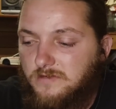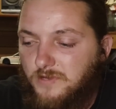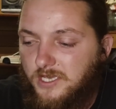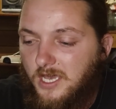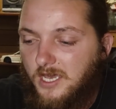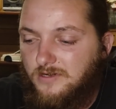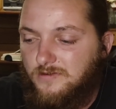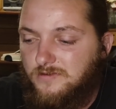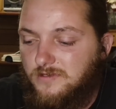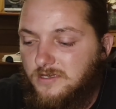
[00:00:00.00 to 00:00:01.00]
yeah, I
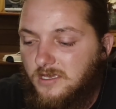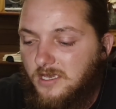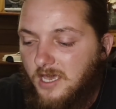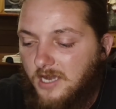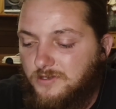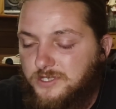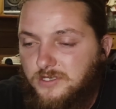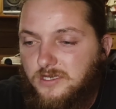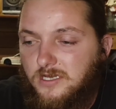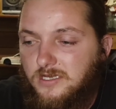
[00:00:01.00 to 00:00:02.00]
don't
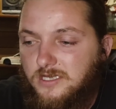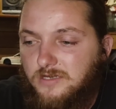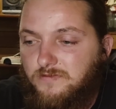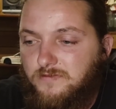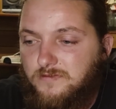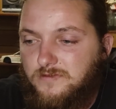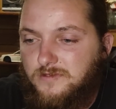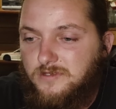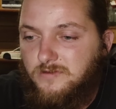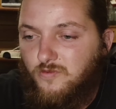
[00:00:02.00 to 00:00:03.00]
see any
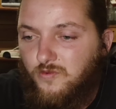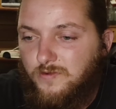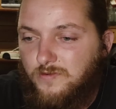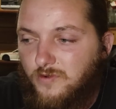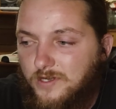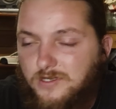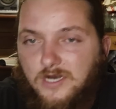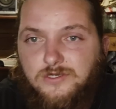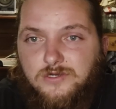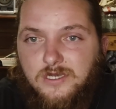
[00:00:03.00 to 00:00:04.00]
one
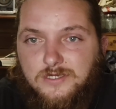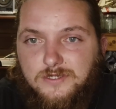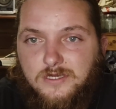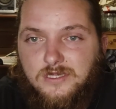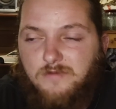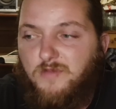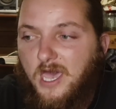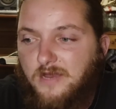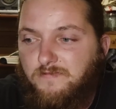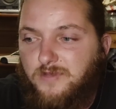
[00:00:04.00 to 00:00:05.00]
country as the
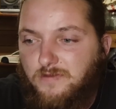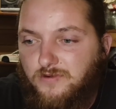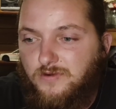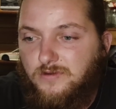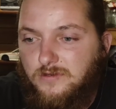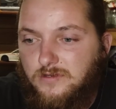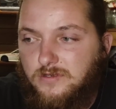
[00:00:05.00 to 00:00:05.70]
bad people.